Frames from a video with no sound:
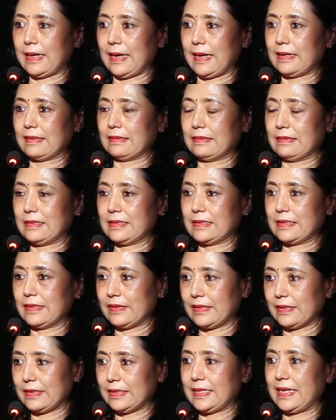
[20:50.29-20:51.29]

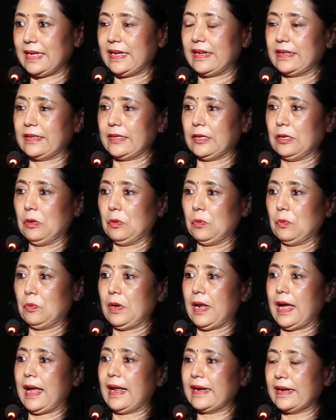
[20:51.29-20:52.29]
and take the
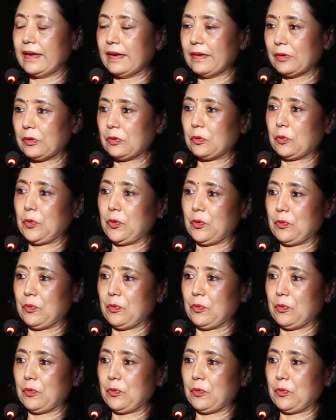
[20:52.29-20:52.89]
loan and grow